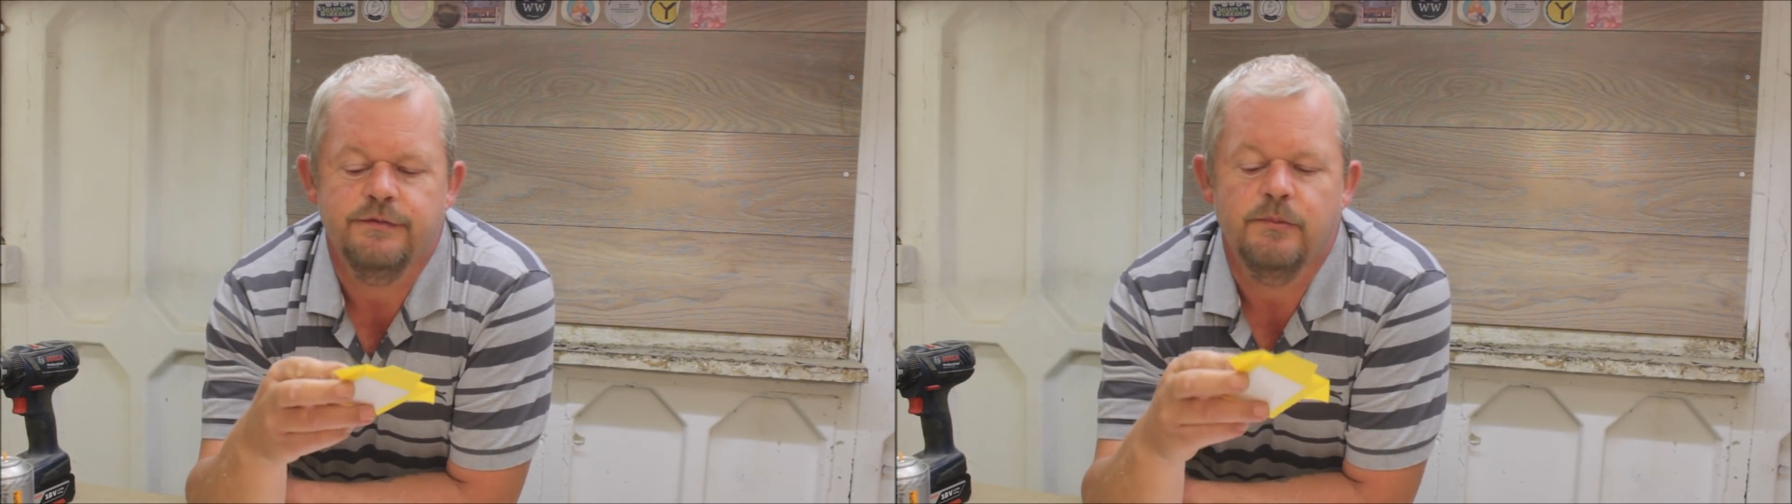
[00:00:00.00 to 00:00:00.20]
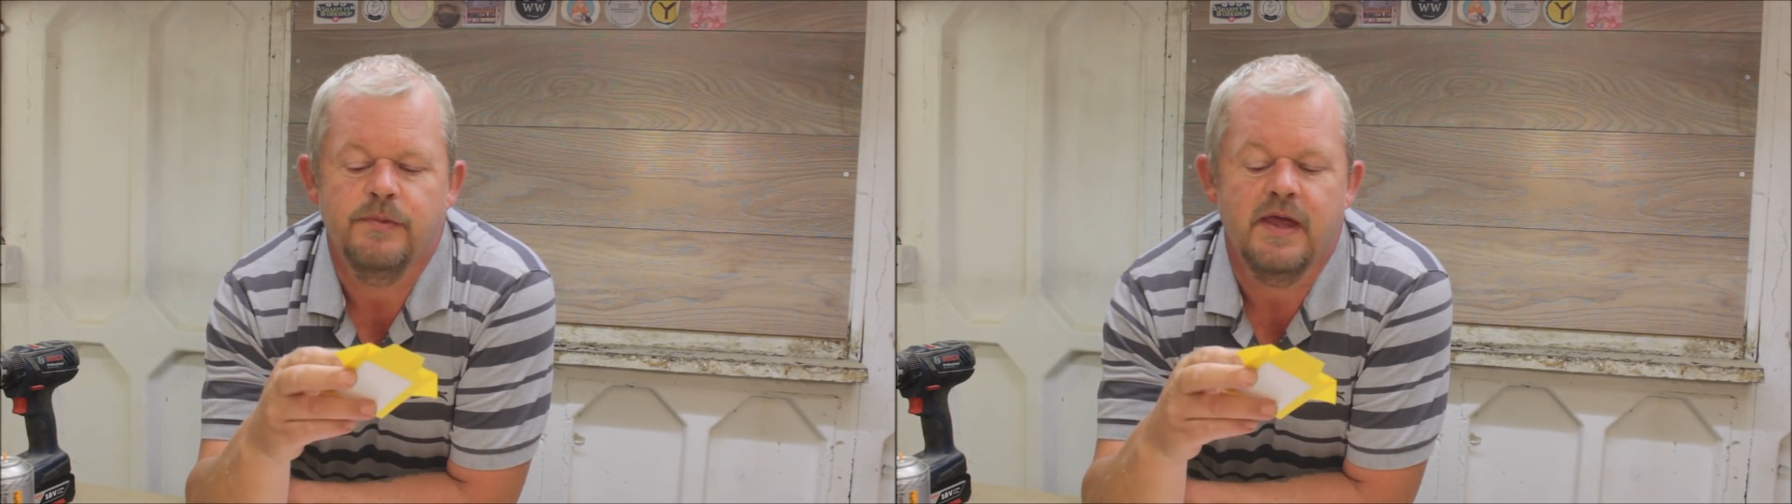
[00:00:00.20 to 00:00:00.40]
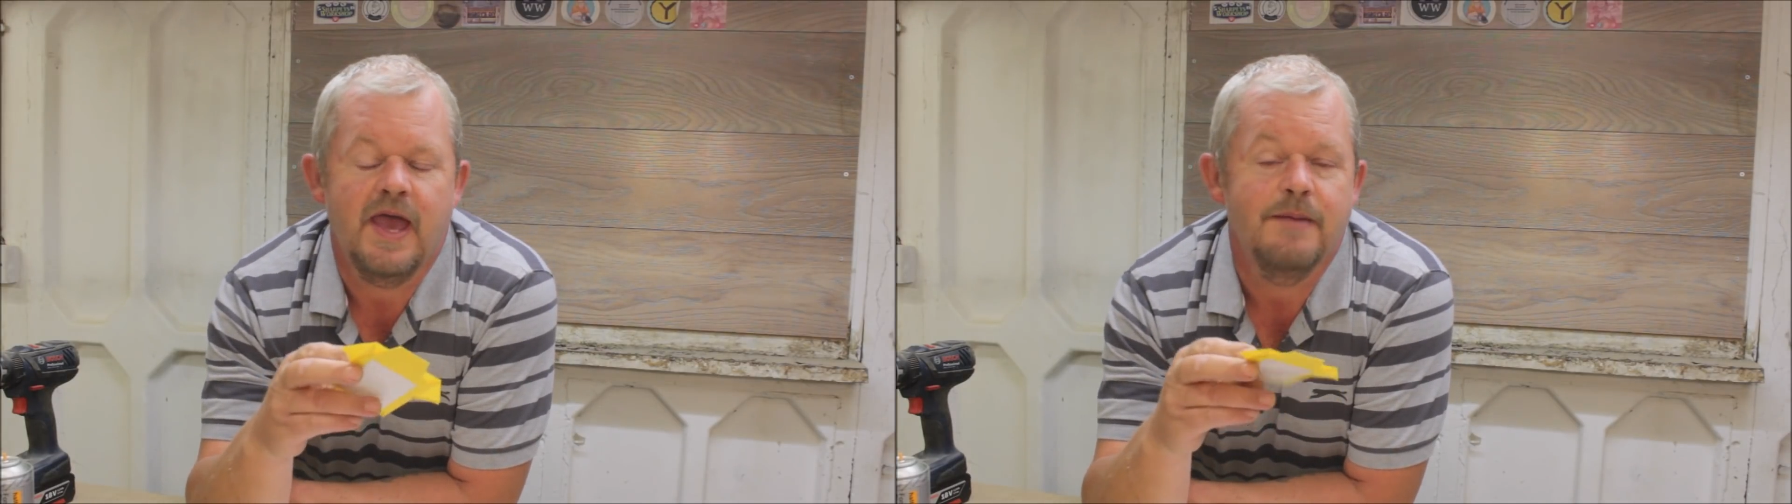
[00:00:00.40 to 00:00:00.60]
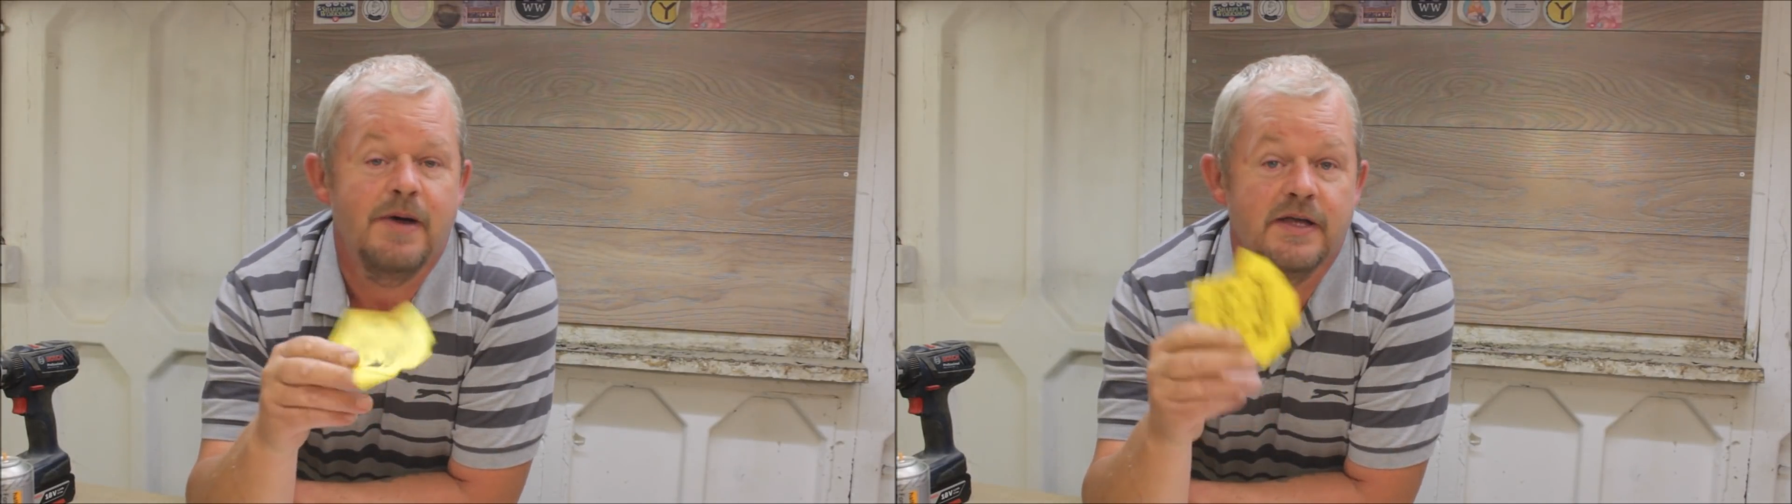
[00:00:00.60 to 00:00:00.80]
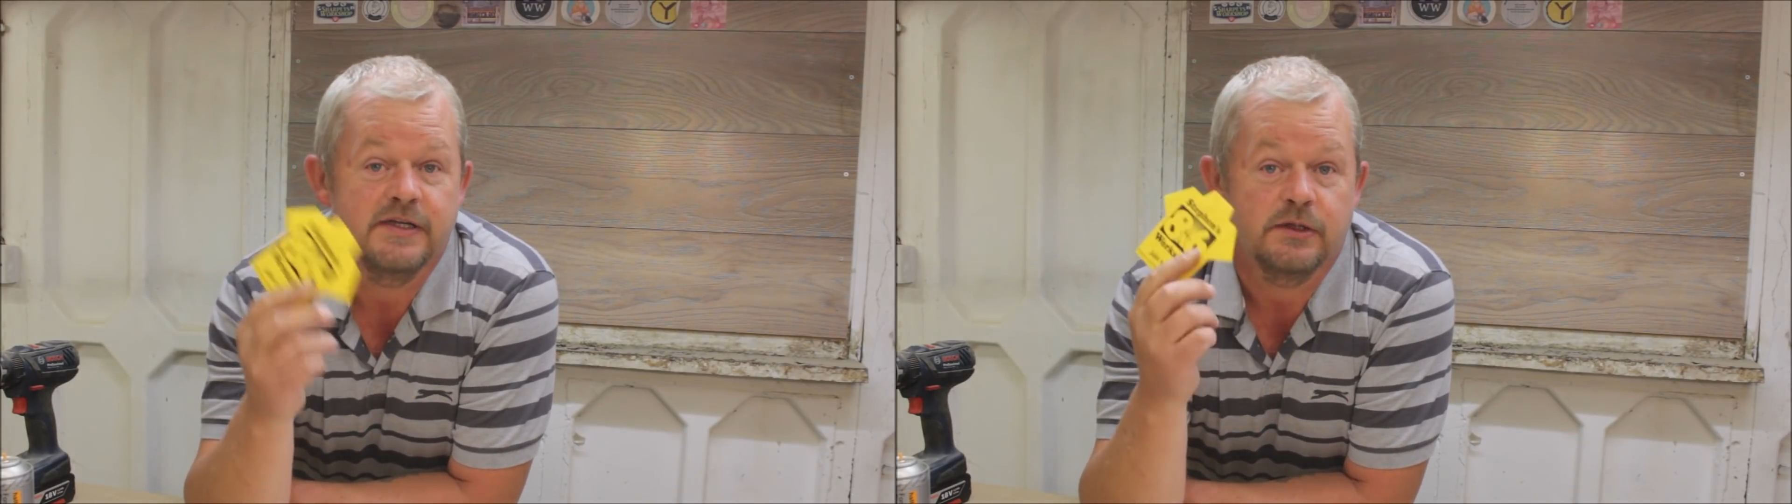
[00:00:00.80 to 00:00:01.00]
from the
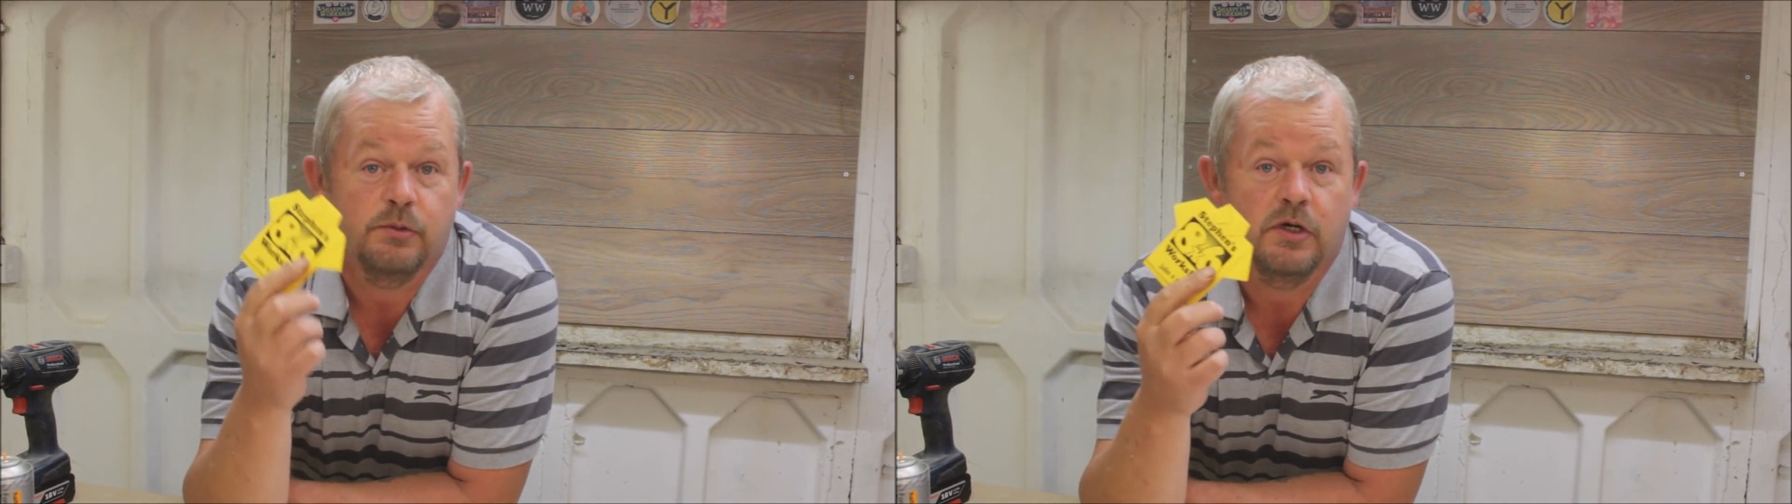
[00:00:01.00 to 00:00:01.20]
8x6